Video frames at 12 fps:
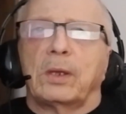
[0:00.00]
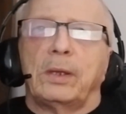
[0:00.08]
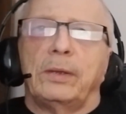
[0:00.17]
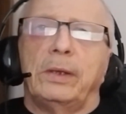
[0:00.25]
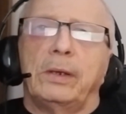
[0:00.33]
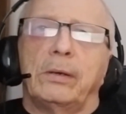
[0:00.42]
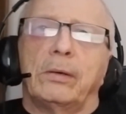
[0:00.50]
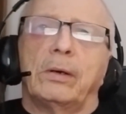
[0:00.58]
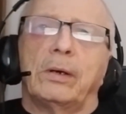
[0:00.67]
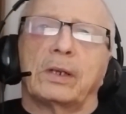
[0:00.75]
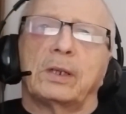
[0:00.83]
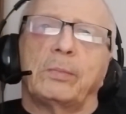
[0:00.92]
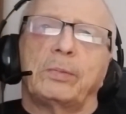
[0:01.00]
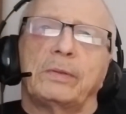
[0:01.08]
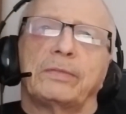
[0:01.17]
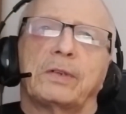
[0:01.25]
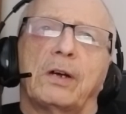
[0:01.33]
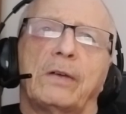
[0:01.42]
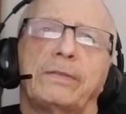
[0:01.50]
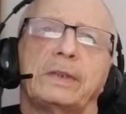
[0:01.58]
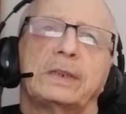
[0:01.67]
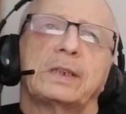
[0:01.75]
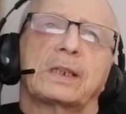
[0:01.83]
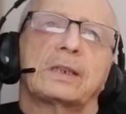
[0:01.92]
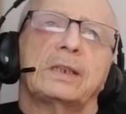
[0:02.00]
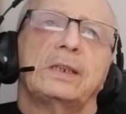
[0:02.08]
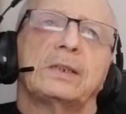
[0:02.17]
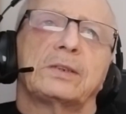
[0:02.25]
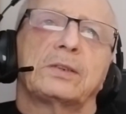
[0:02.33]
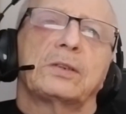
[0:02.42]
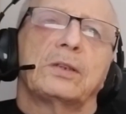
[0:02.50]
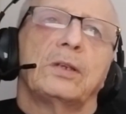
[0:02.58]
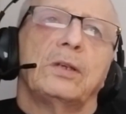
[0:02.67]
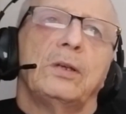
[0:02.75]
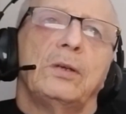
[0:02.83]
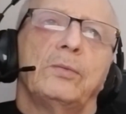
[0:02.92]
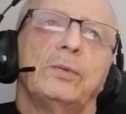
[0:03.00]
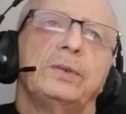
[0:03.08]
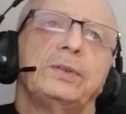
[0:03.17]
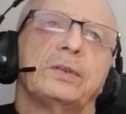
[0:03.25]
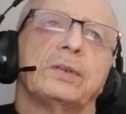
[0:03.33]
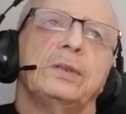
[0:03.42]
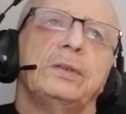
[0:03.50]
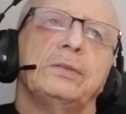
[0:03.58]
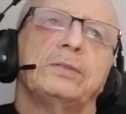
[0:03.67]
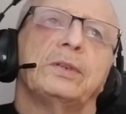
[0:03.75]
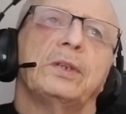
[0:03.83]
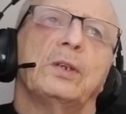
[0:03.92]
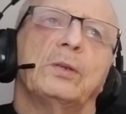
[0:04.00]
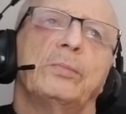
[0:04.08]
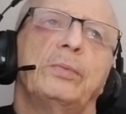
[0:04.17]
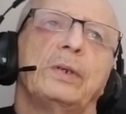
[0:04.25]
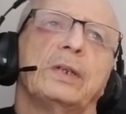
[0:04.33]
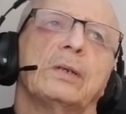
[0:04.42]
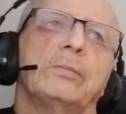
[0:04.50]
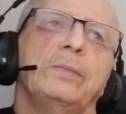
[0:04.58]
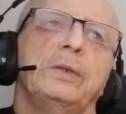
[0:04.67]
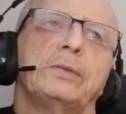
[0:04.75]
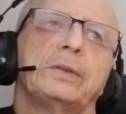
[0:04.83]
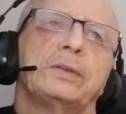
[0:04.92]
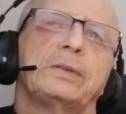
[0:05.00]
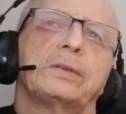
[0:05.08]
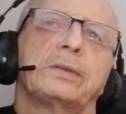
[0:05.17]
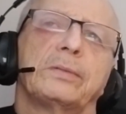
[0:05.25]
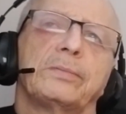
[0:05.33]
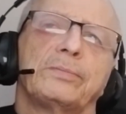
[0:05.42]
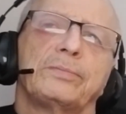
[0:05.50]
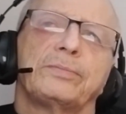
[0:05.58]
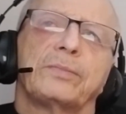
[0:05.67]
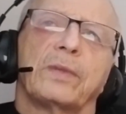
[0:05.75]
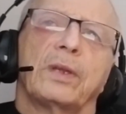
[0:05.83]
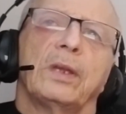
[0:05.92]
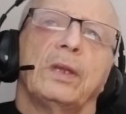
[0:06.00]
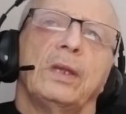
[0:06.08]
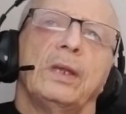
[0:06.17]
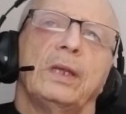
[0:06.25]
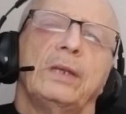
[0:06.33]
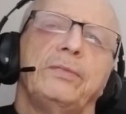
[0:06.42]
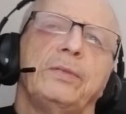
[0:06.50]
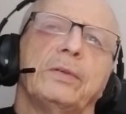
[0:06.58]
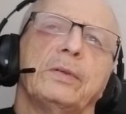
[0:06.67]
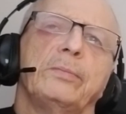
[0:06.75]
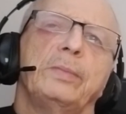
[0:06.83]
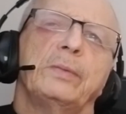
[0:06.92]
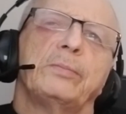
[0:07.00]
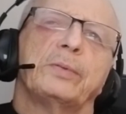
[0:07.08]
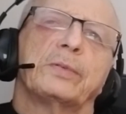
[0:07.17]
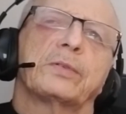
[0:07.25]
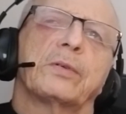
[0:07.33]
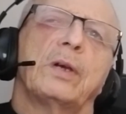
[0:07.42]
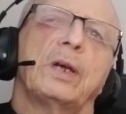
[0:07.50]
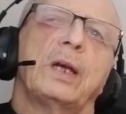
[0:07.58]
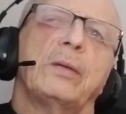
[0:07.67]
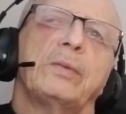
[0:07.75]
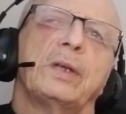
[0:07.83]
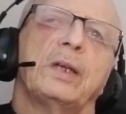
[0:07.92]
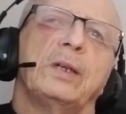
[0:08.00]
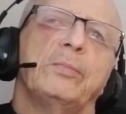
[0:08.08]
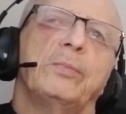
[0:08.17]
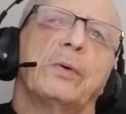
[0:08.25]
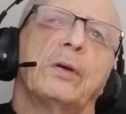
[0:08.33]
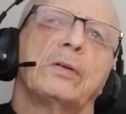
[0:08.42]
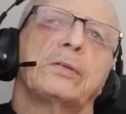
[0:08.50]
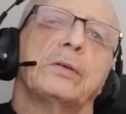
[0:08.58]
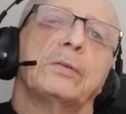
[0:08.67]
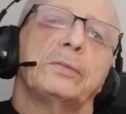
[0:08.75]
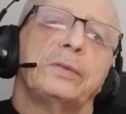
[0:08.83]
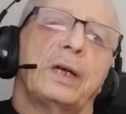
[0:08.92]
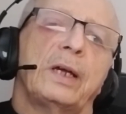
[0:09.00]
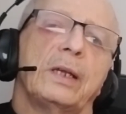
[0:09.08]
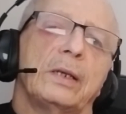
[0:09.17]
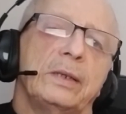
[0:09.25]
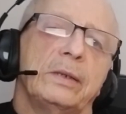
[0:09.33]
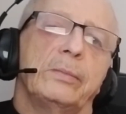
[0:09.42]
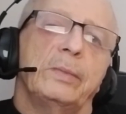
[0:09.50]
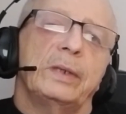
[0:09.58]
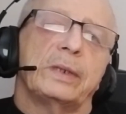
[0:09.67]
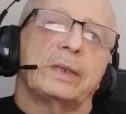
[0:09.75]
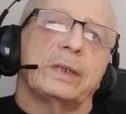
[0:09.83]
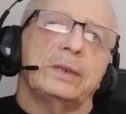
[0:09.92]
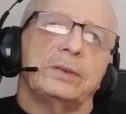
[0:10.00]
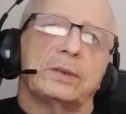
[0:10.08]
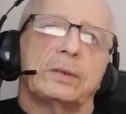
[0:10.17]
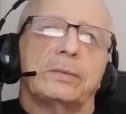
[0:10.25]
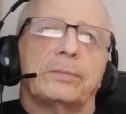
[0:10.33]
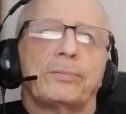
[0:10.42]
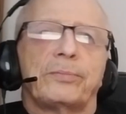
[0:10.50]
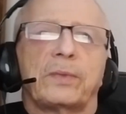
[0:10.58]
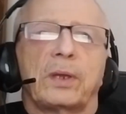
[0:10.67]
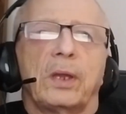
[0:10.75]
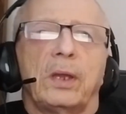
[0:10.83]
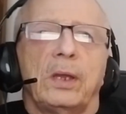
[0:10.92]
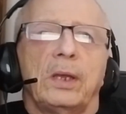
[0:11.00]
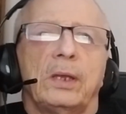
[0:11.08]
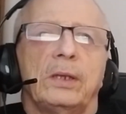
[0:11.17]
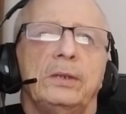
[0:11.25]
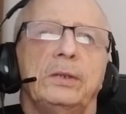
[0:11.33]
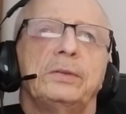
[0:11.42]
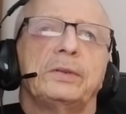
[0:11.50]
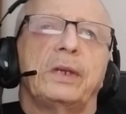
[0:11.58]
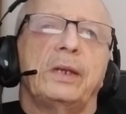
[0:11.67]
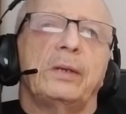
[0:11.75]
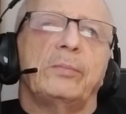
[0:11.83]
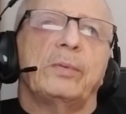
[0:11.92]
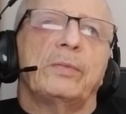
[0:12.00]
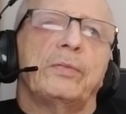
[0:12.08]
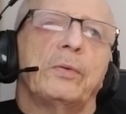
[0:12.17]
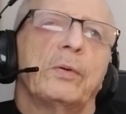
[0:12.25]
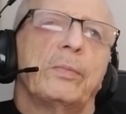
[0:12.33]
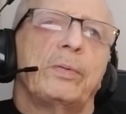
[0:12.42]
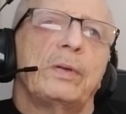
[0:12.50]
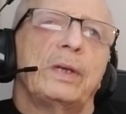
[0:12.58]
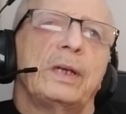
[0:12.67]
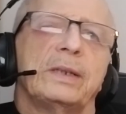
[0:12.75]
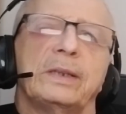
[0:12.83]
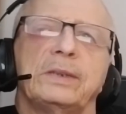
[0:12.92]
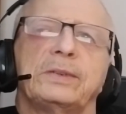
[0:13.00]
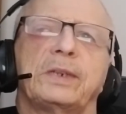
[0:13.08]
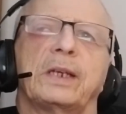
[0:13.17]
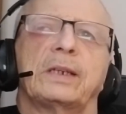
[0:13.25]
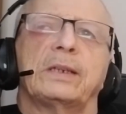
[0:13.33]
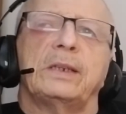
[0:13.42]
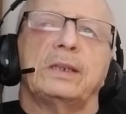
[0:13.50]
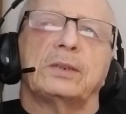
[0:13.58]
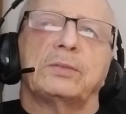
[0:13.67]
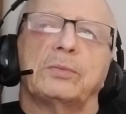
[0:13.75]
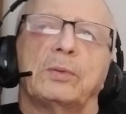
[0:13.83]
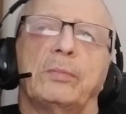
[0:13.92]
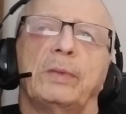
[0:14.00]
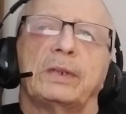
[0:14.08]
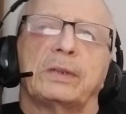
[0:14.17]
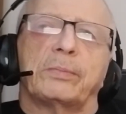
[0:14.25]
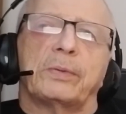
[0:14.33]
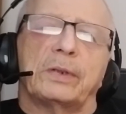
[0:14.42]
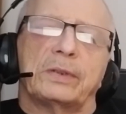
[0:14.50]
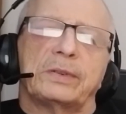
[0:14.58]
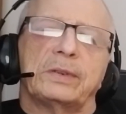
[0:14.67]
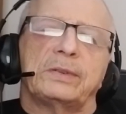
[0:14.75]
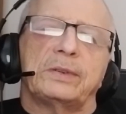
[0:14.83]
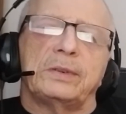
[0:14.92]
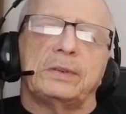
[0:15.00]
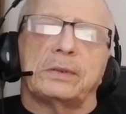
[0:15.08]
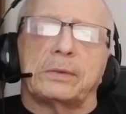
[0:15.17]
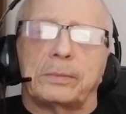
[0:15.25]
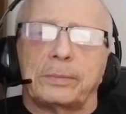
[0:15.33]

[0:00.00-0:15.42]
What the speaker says: There are a couple of coughing techniques which you can use to help bring up mucus. If you have been prescribed a bronchodilator medication, using it before applying these techniques will make the process easier.